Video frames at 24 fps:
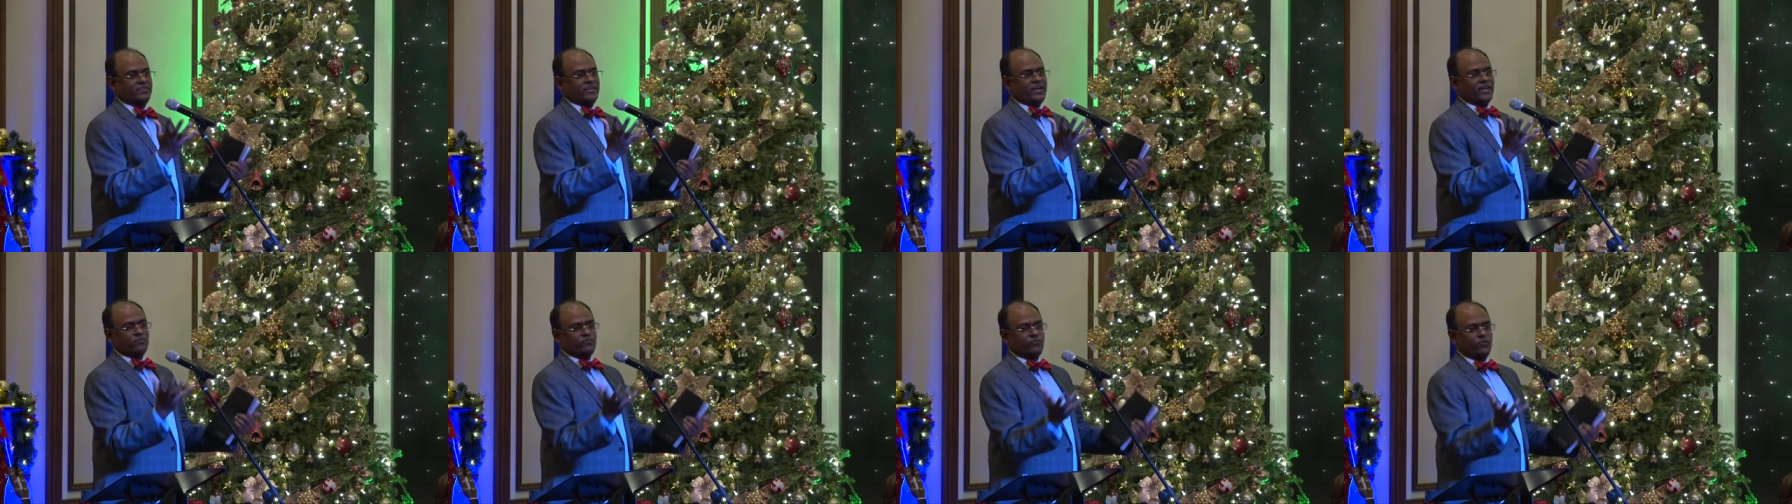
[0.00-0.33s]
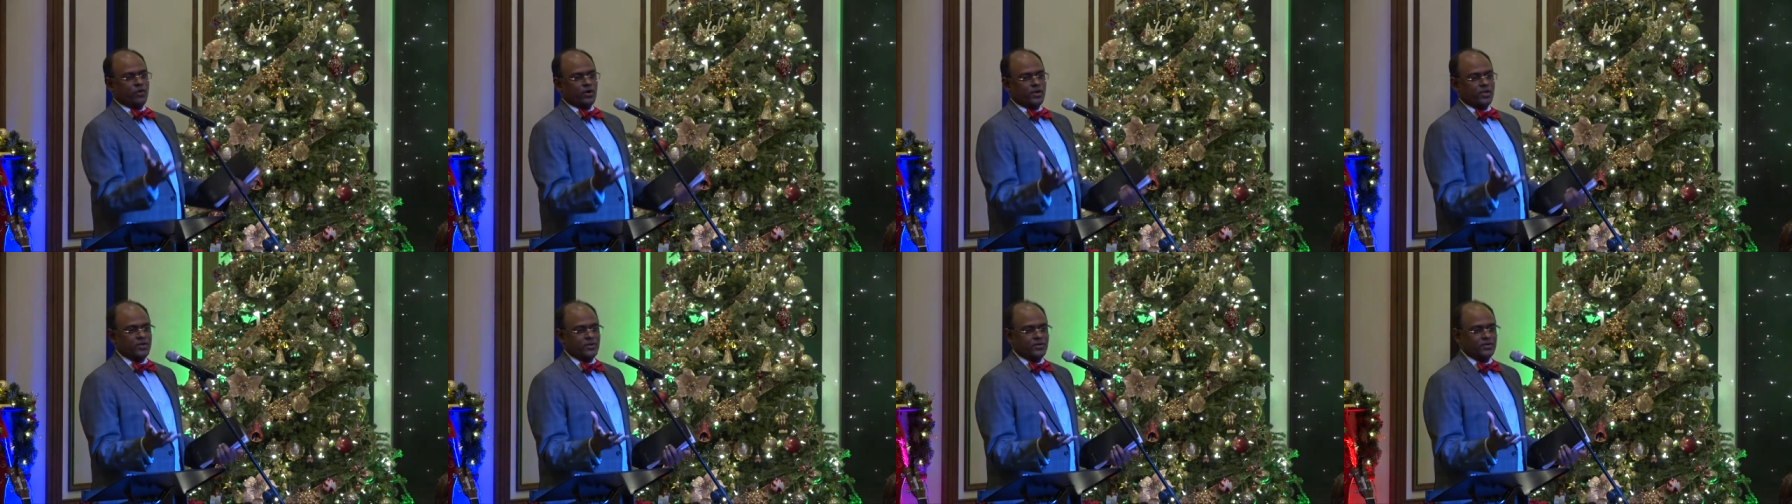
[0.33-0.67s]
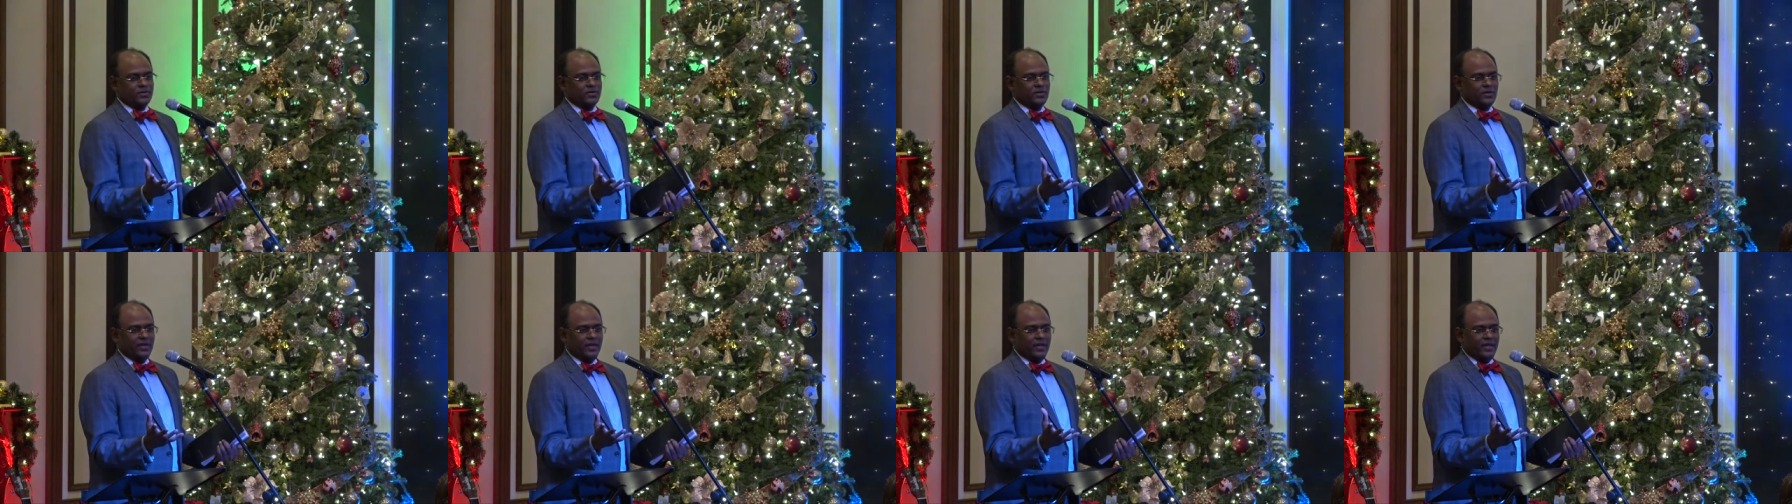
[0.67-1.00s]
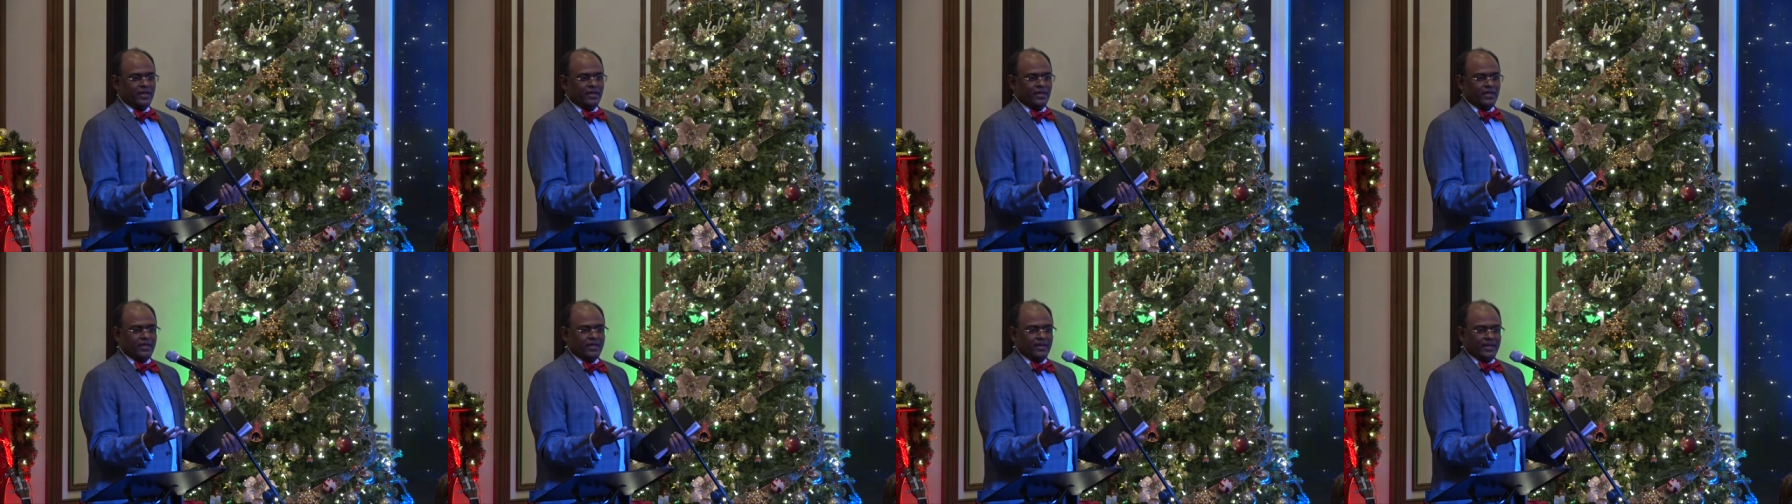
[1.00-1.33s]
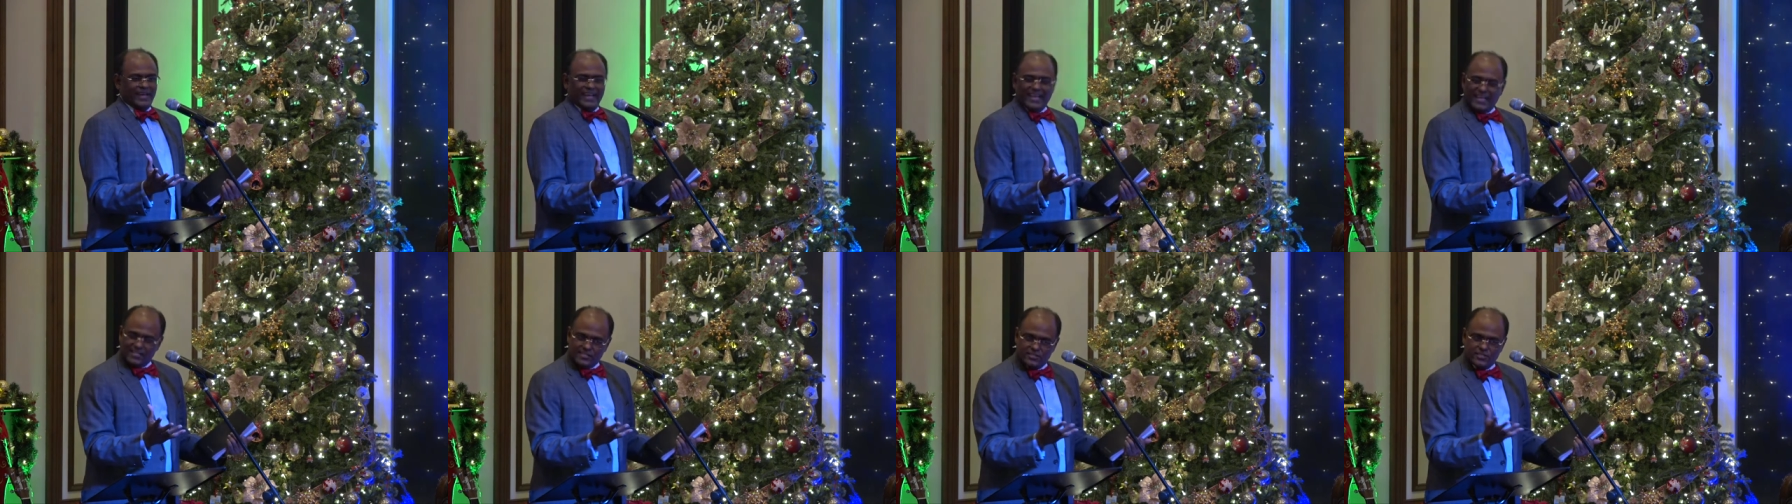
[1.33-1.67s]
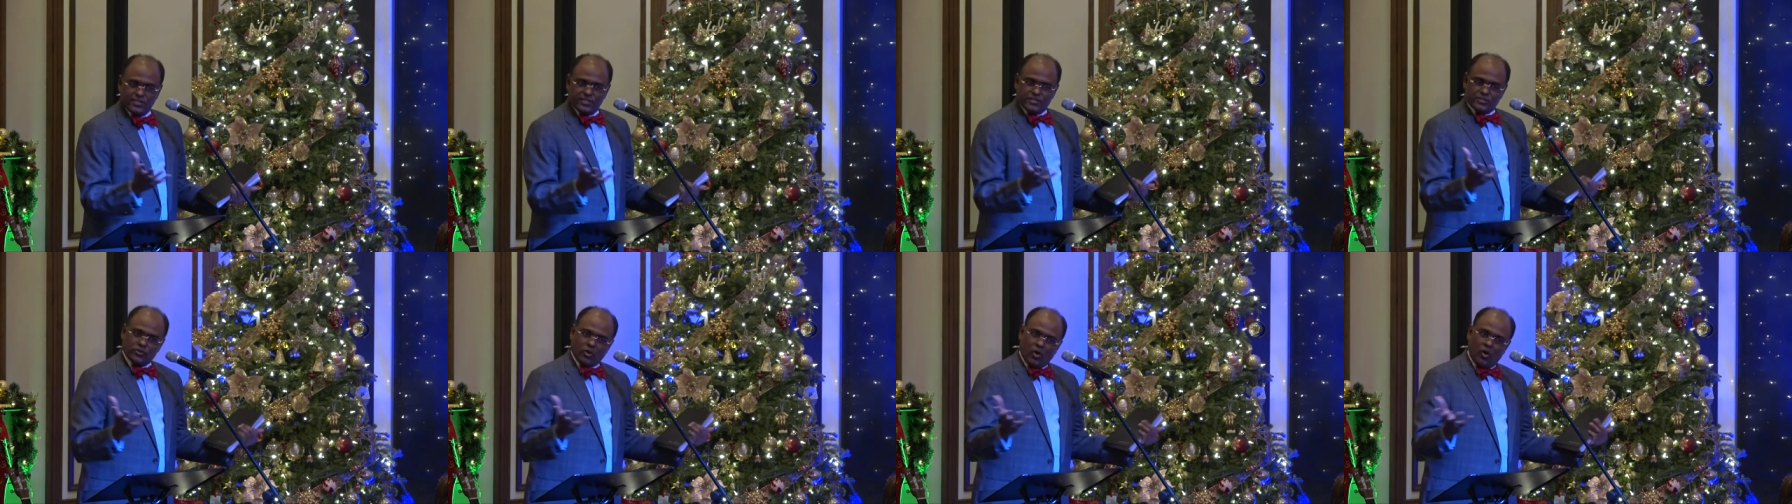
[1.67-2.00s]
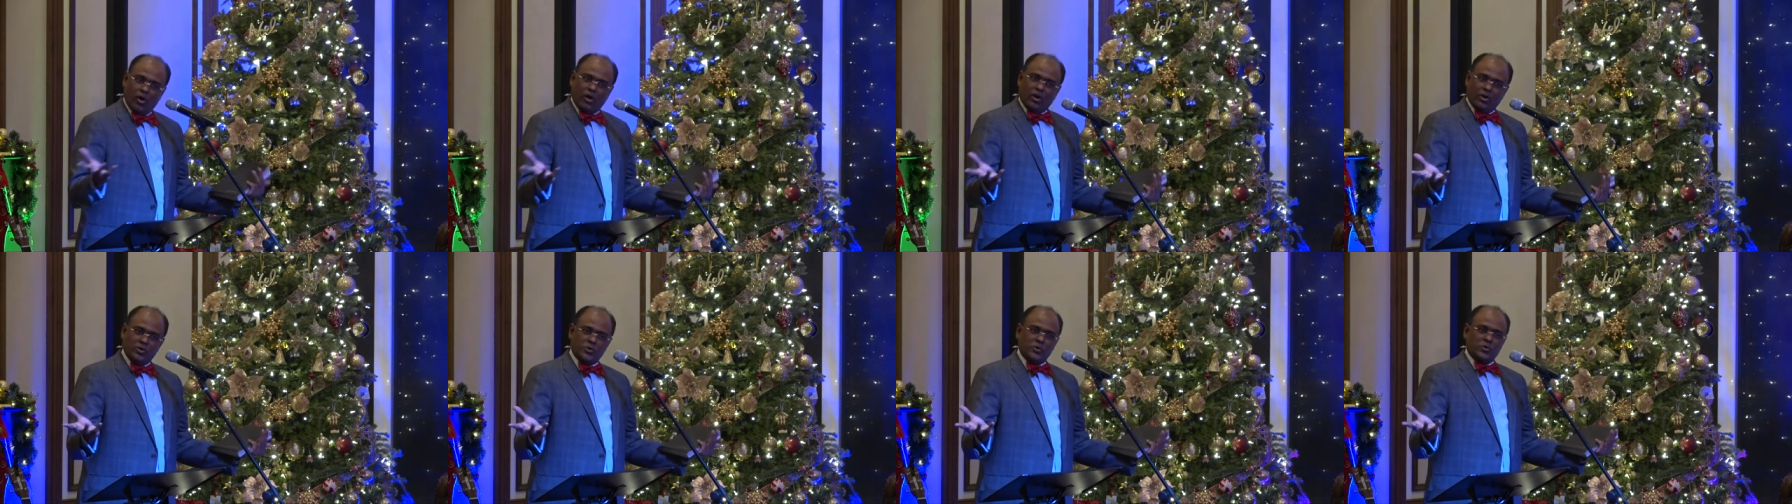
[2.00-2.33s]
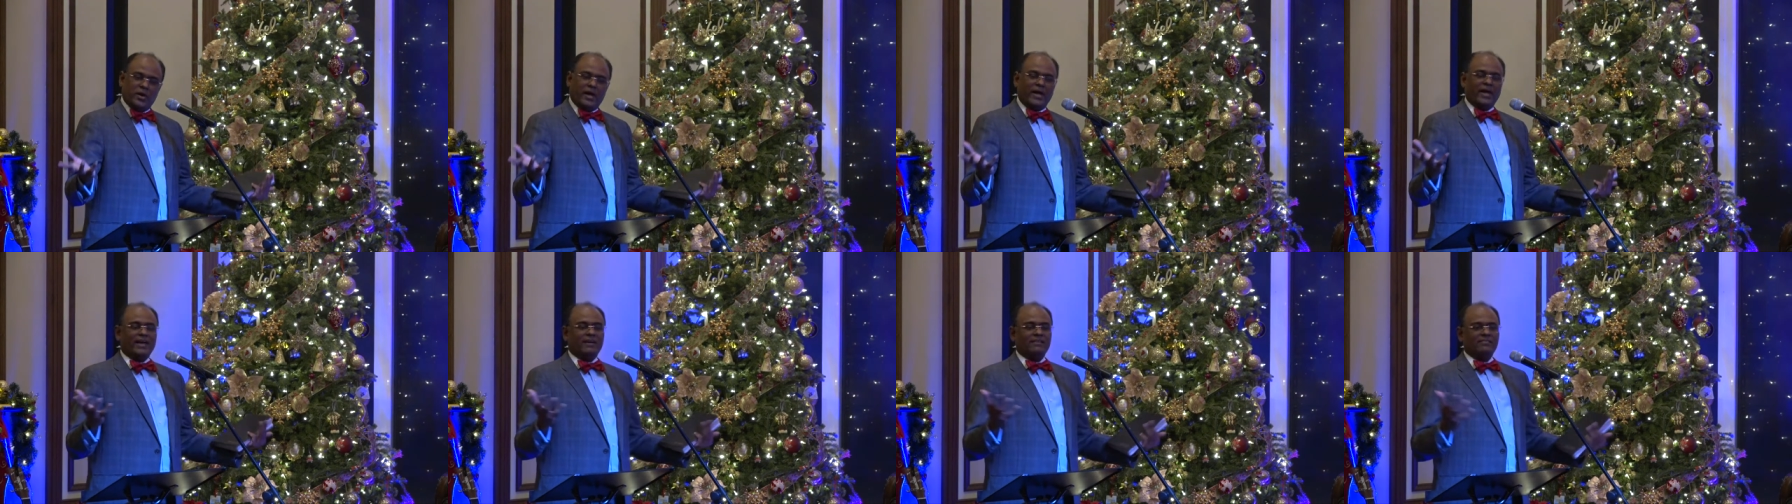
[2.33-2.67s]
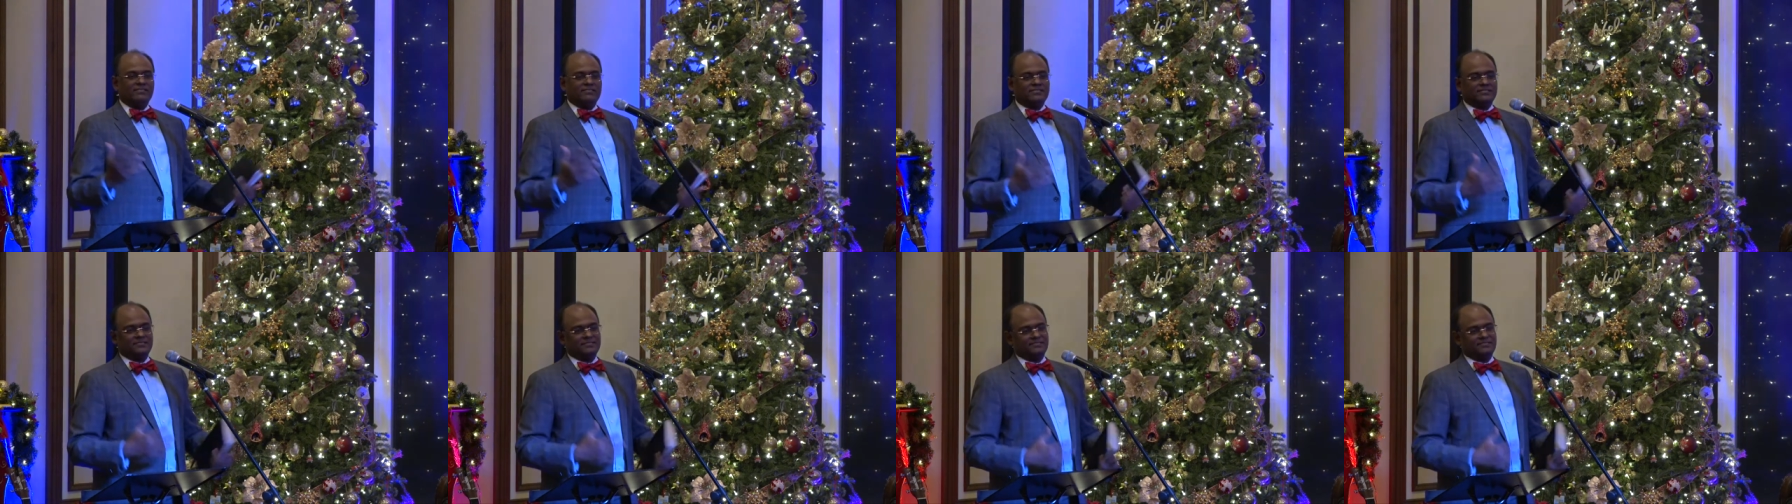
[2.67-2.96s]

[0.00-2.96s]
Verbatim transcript: done for you? Is this all you have?